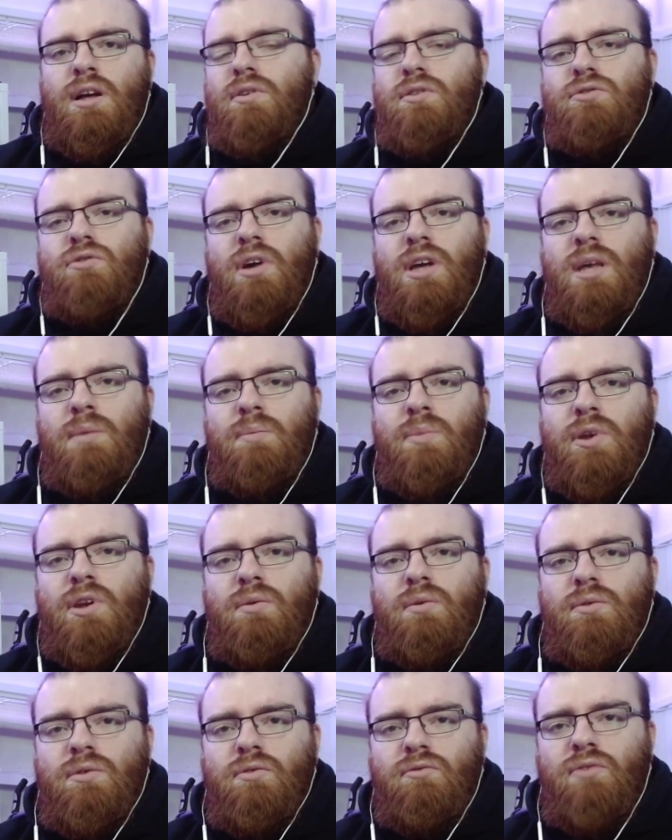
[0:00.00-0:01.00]
So I keep, you know,
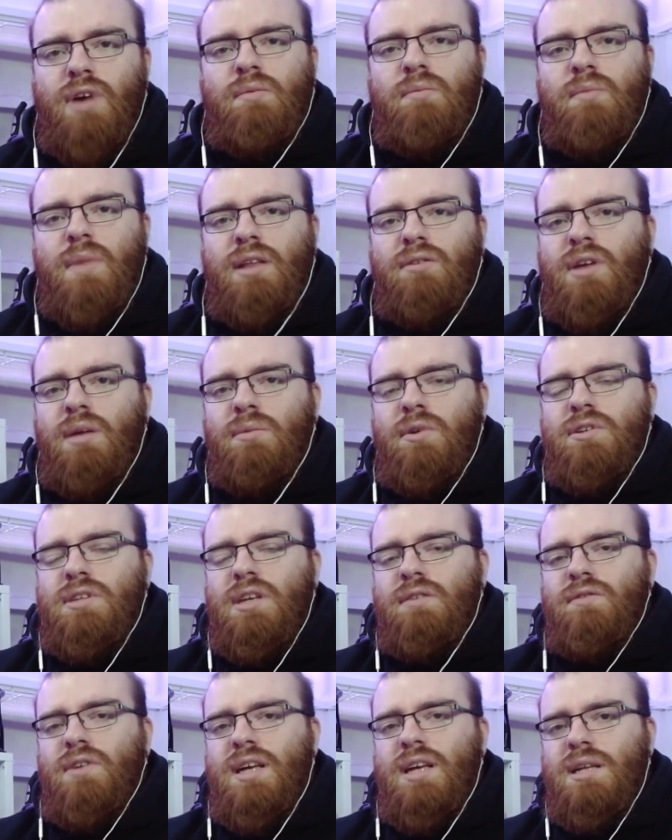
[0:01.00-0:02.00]
with the right momentum to keep these
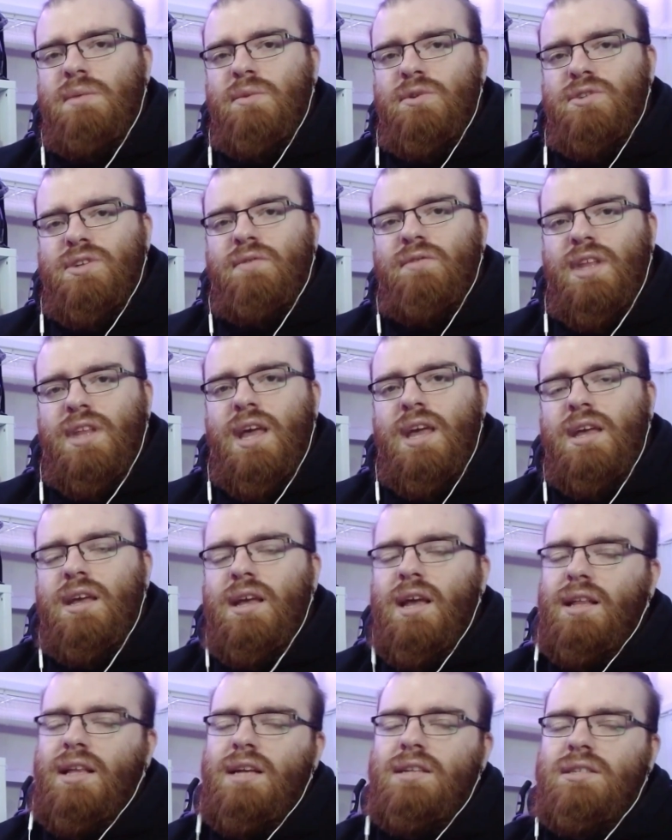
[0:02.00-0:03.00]
things to you guys almost every
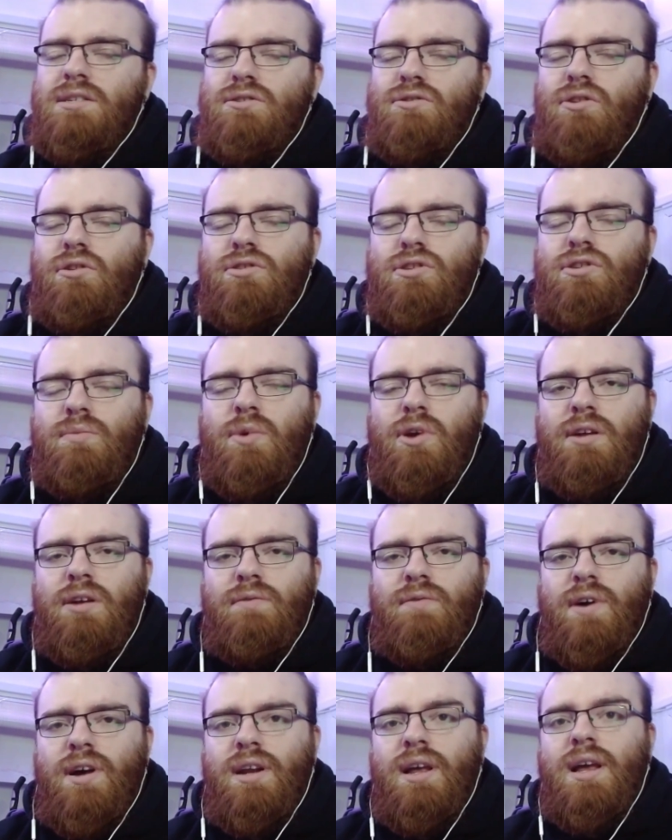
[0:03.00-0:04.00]
day. Yes, it's always up and
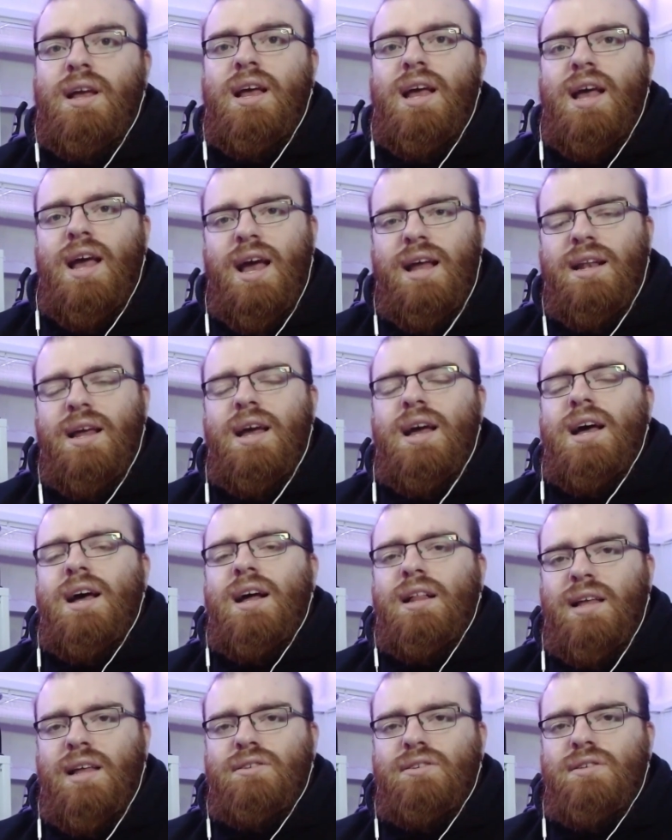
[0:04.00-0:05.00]
fun. And uh,
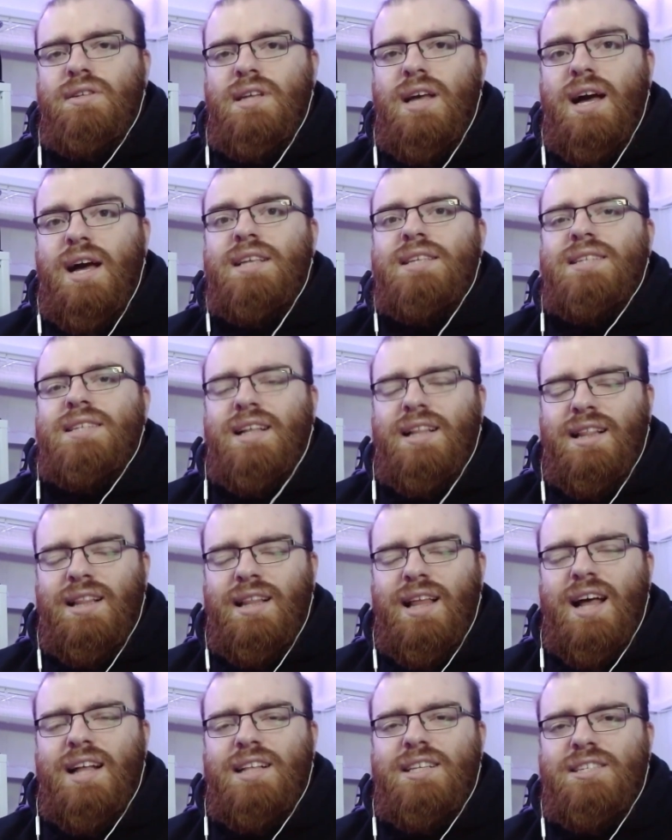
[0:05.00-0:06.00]
let's do this, guys.
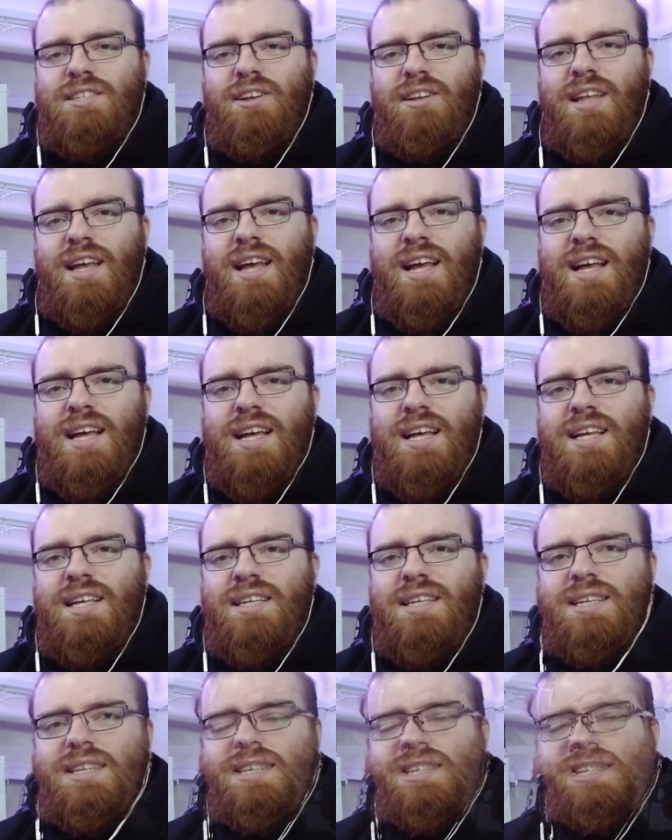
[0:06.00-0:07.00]
Let's do
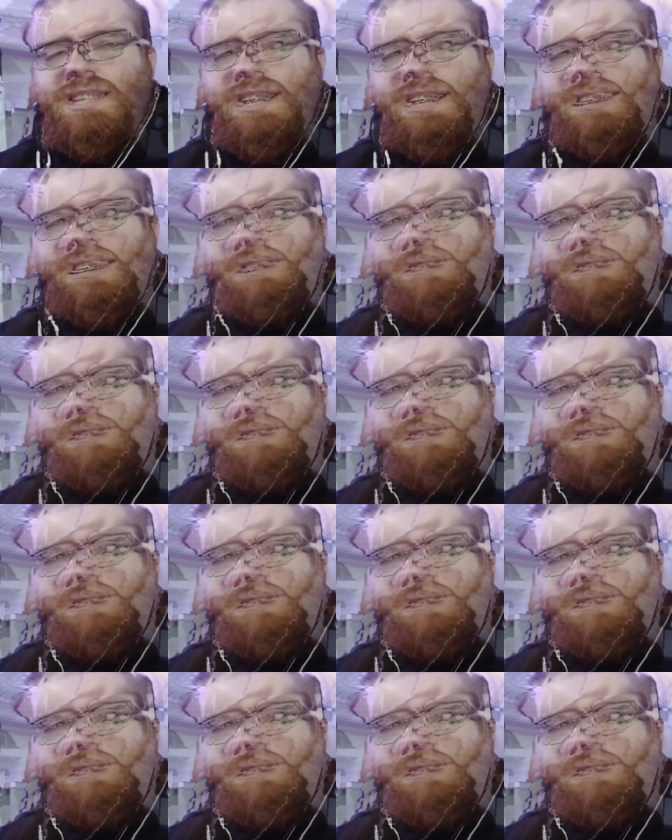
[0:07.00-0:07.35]
this!